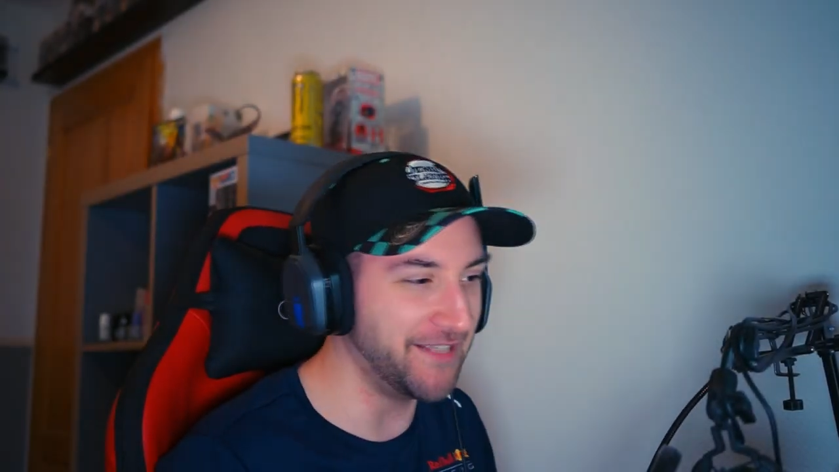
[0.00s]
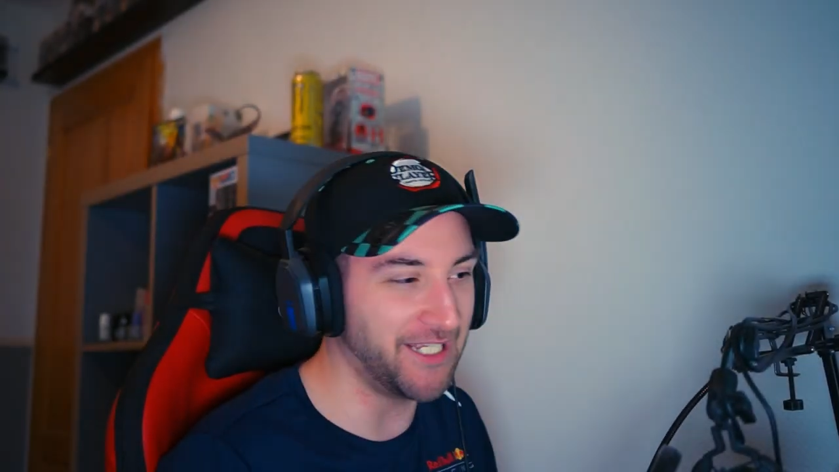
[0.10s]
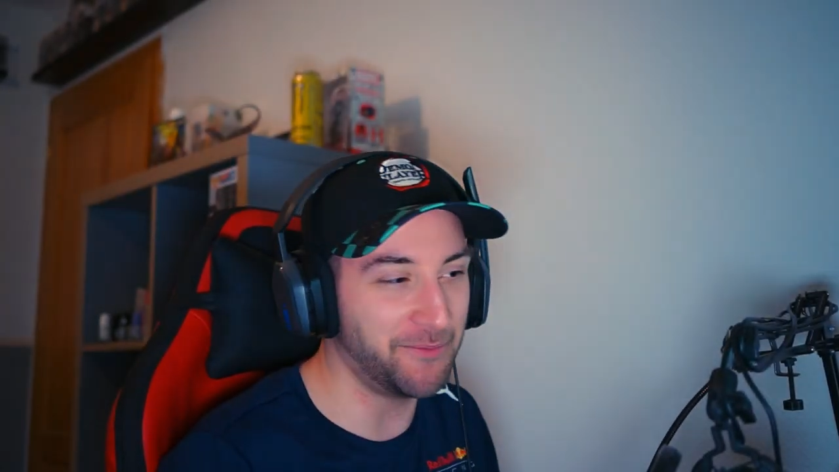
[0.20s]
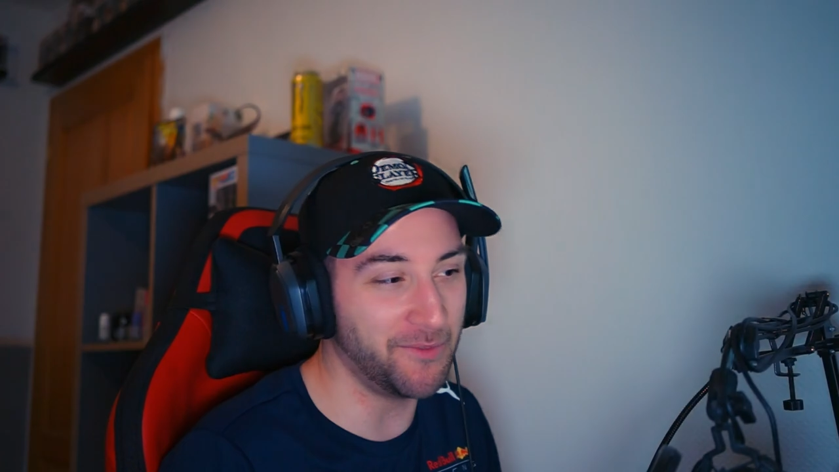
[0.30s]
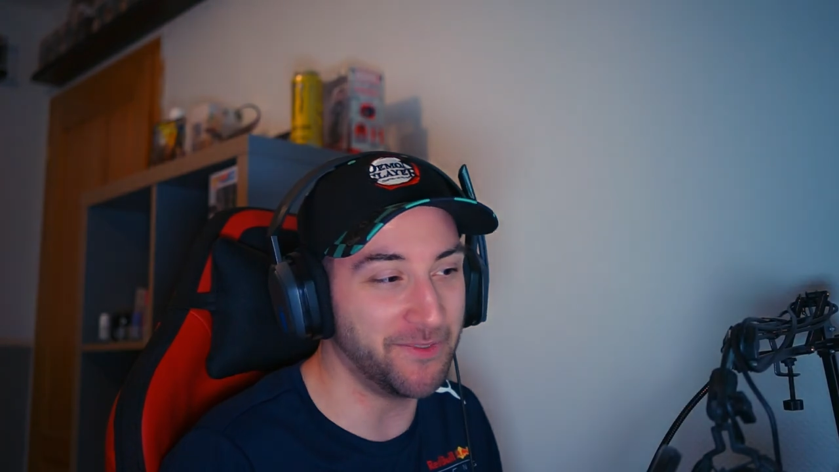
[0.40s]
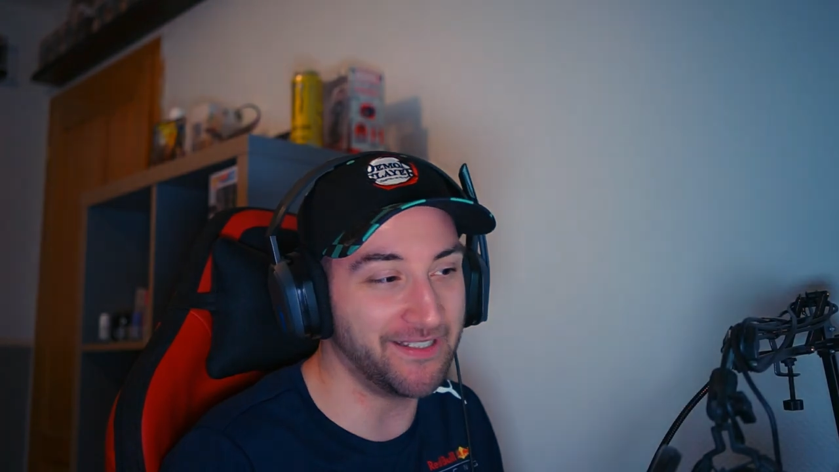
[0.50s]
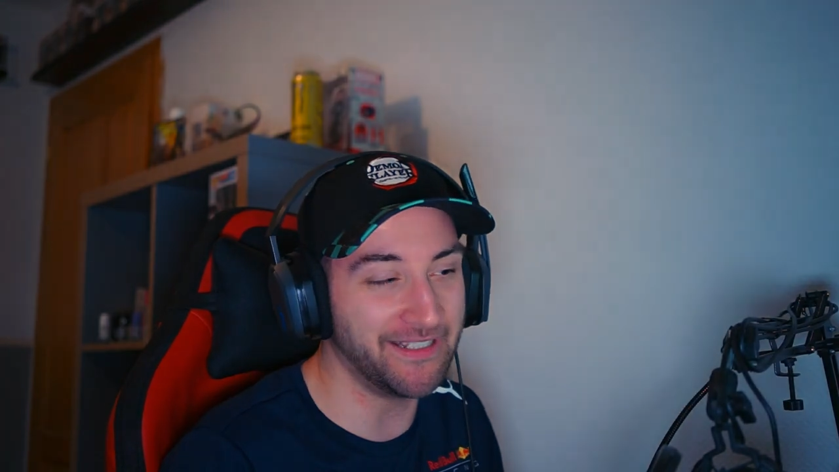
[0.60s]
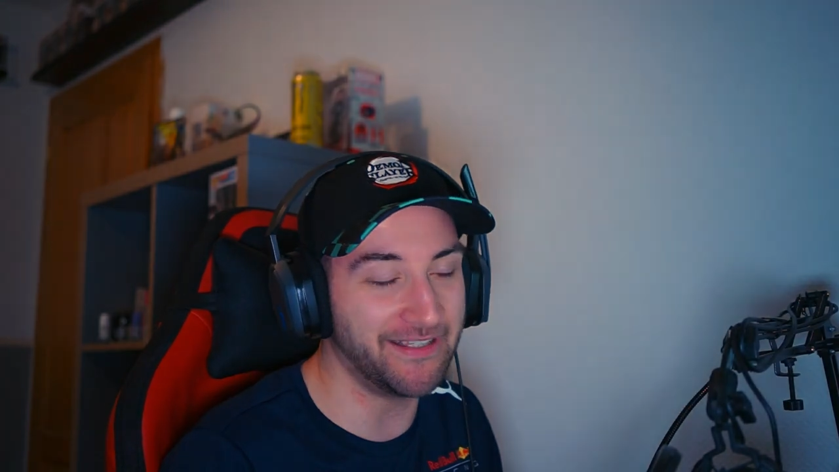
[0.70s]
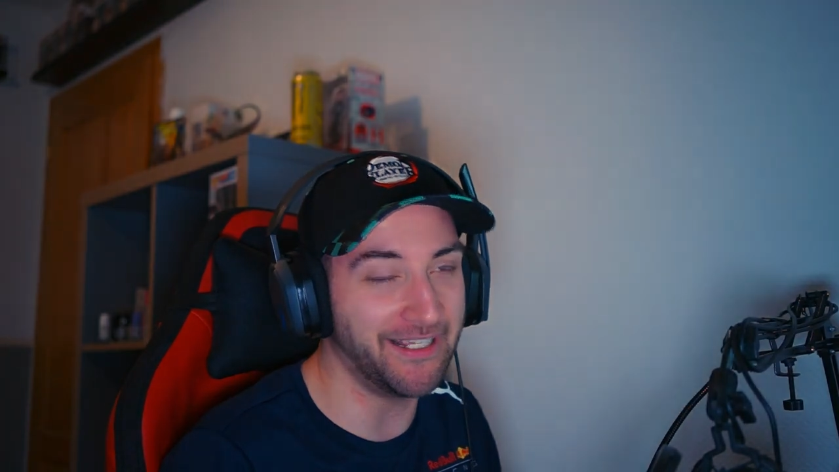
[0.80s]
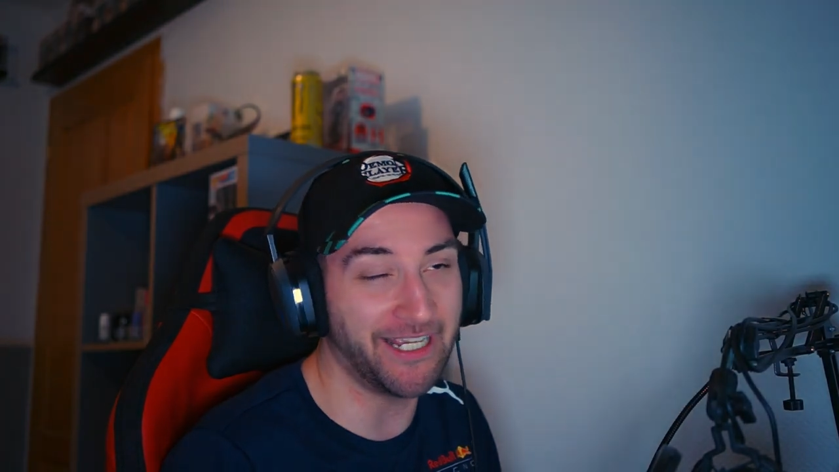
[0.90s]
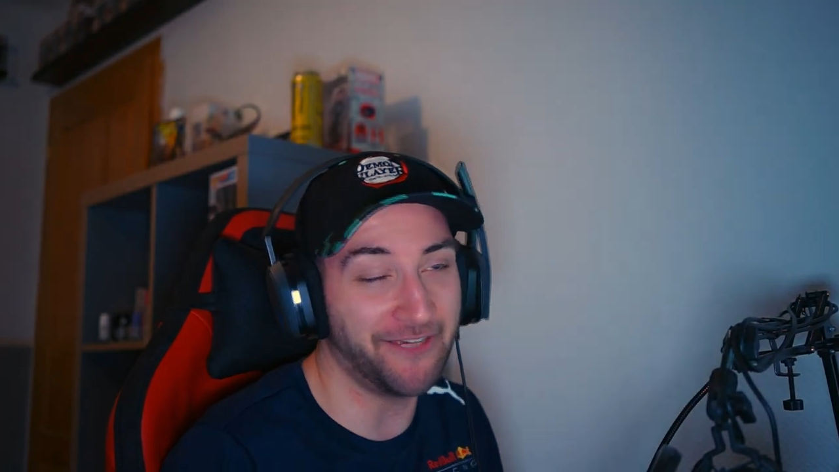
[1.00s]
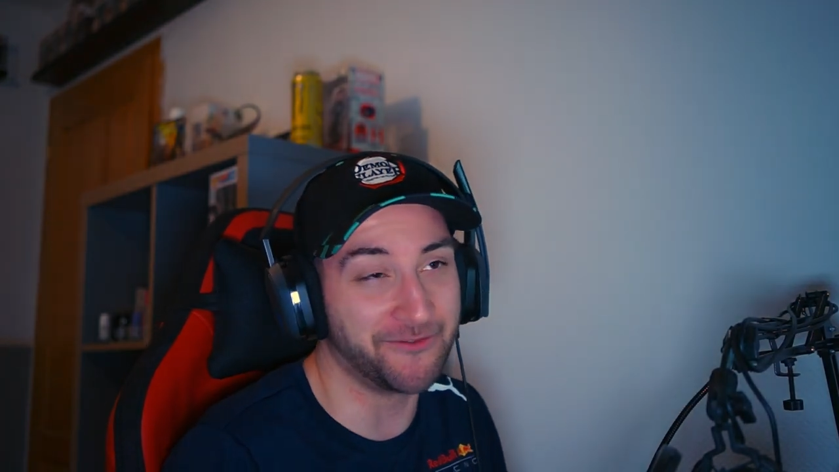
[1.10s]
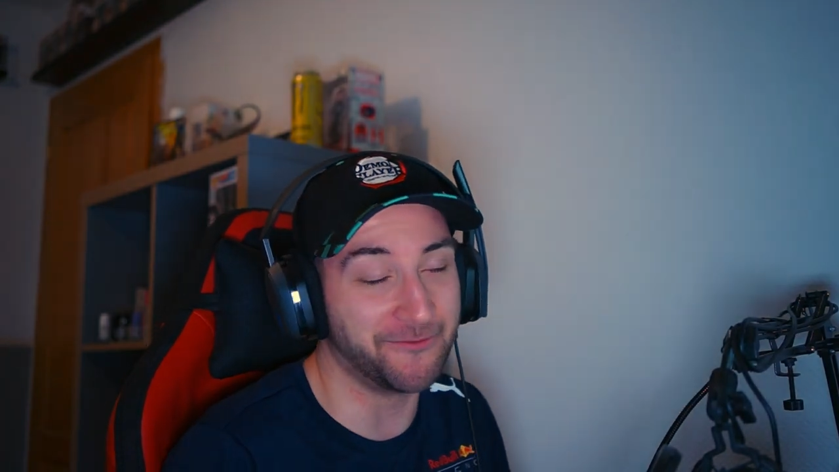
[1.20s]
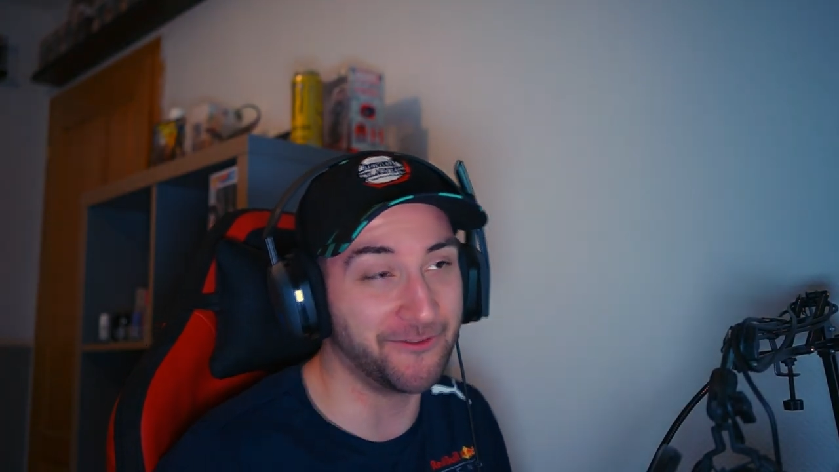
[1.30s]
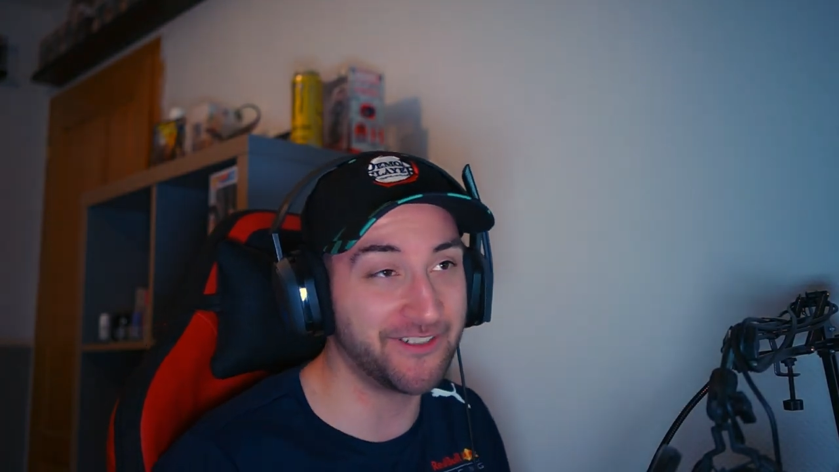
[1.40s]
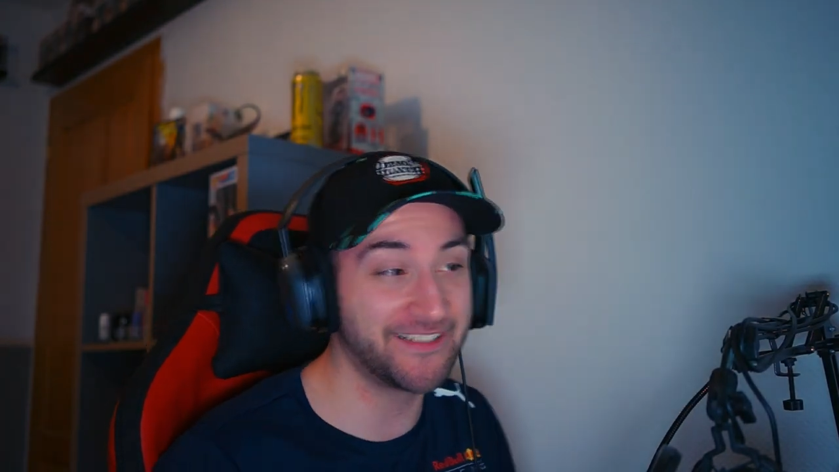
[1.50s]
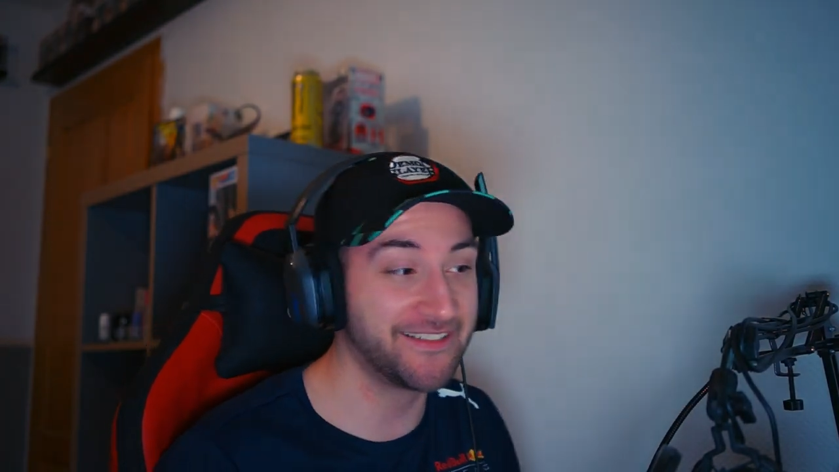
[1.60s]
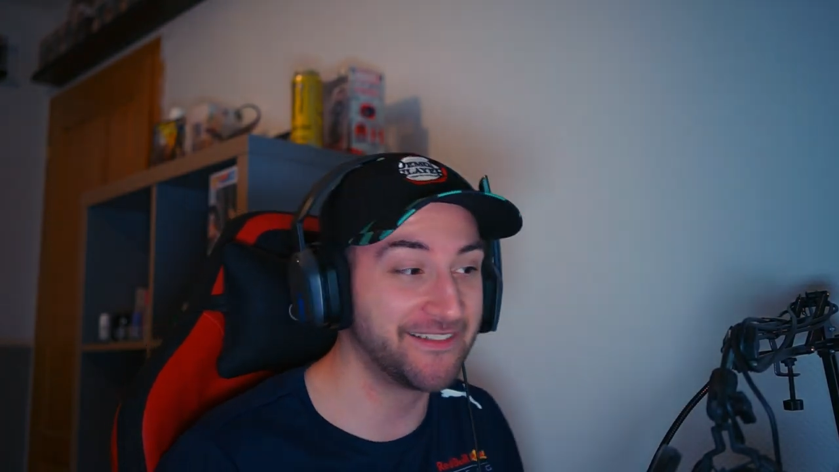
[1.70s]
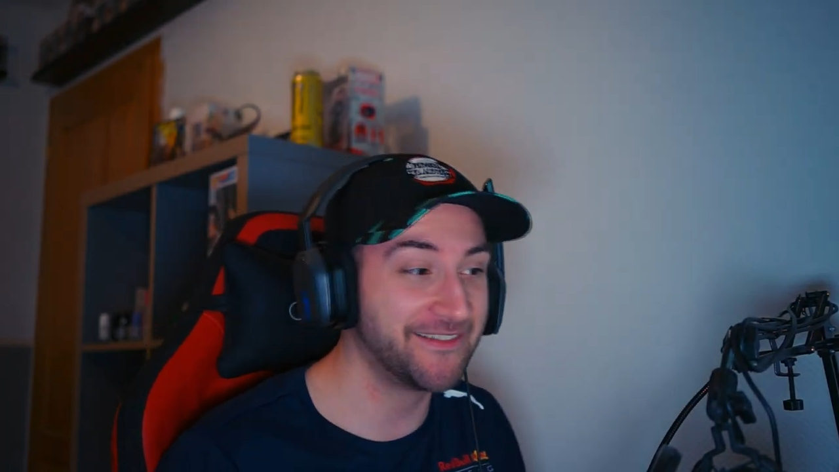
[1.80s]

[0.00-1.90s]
and tell me what they think afterwards.